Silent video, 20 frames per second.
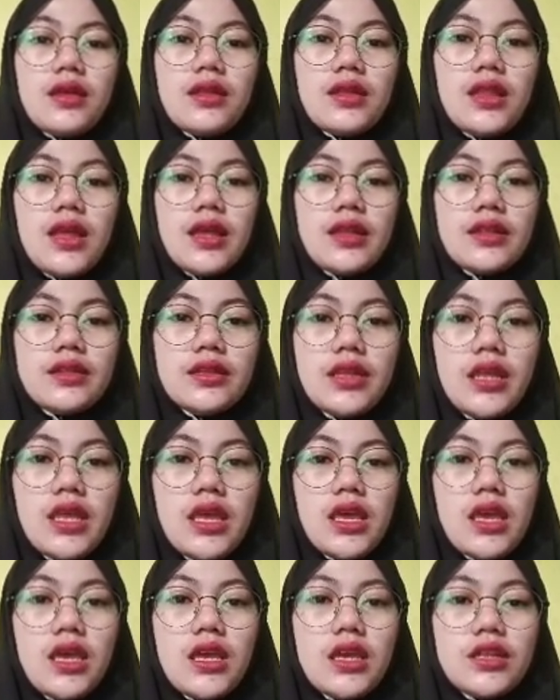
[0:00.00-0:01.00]
and
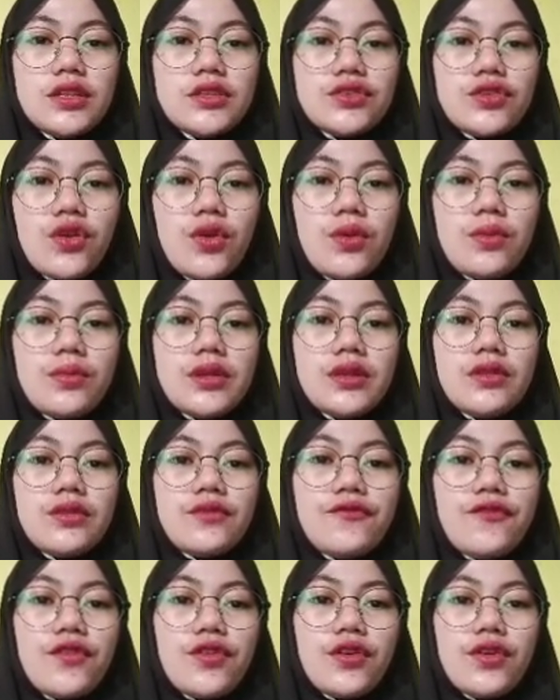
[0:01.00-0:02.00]
instrument
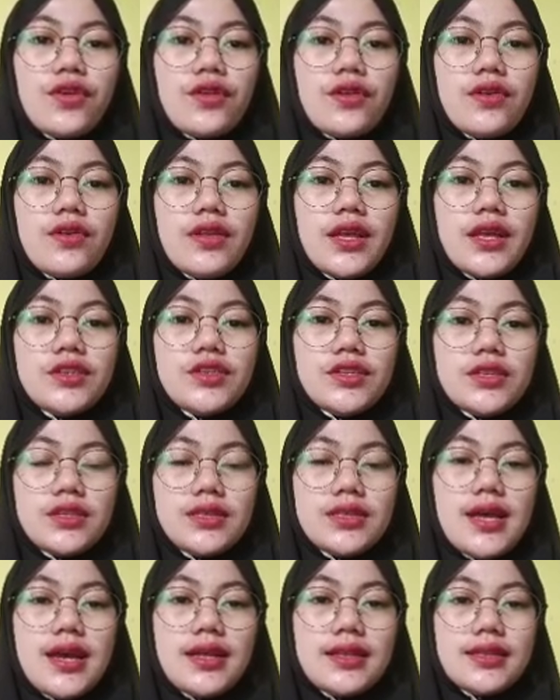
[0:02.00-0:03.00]
for collection
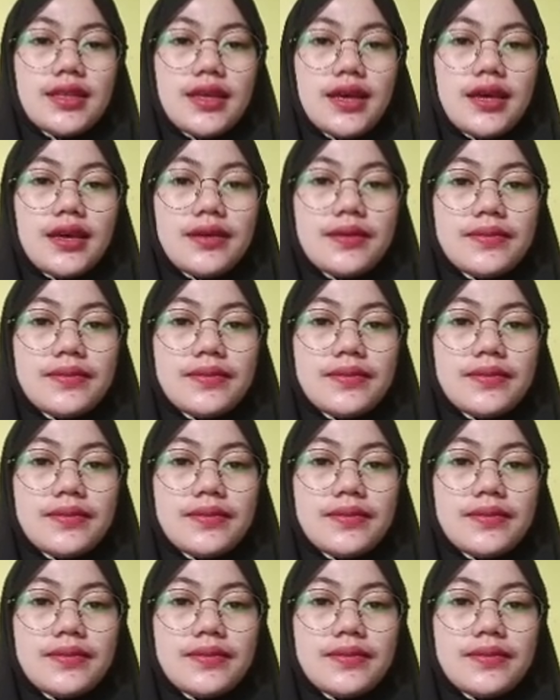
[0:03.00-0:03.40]
data.